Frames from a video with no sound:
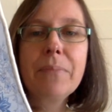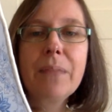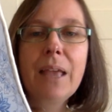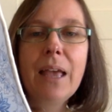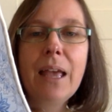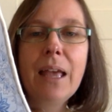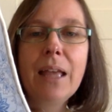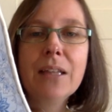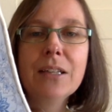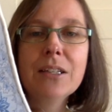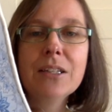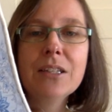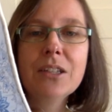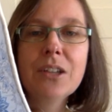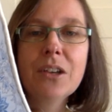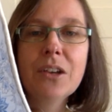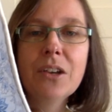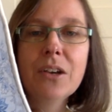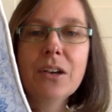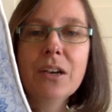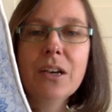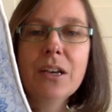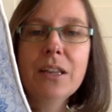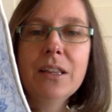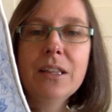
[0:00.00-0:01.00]
And so
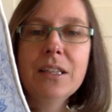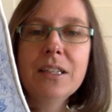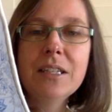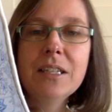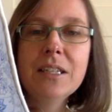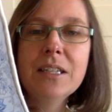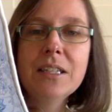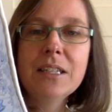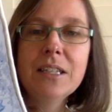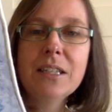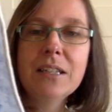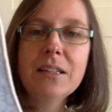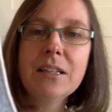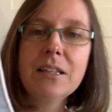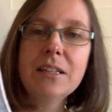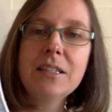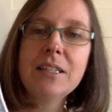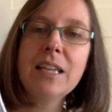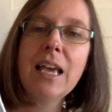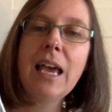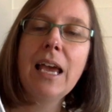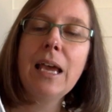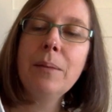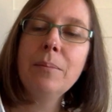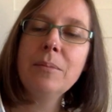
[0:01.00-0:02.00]
this is the
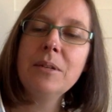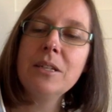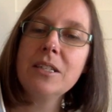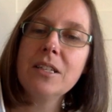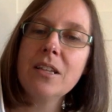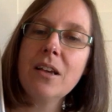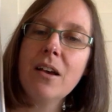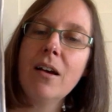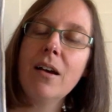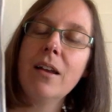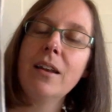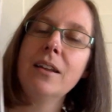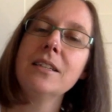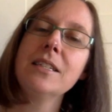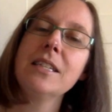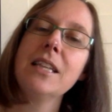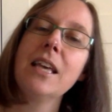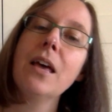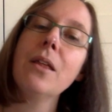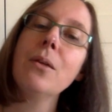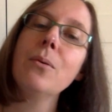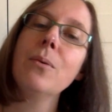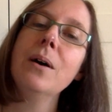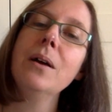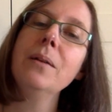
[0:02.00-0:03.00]
same design as
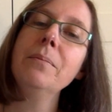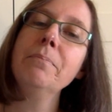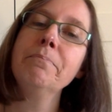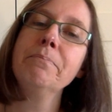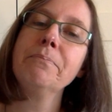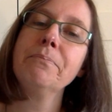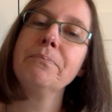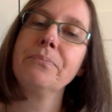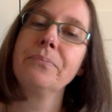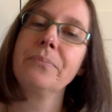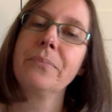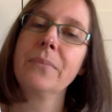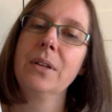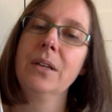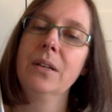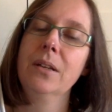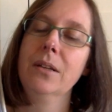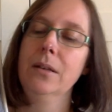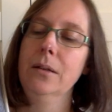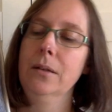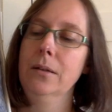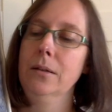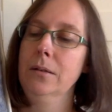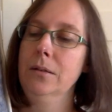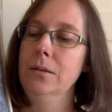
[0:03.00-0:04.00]
the other one.
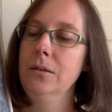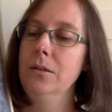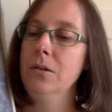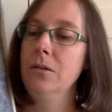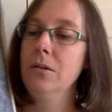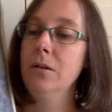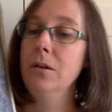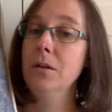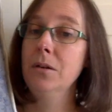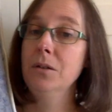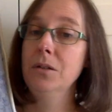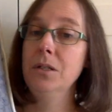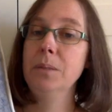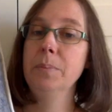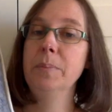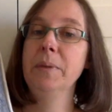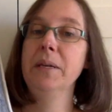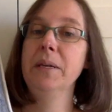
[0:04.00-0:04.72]
Sorry, I'll just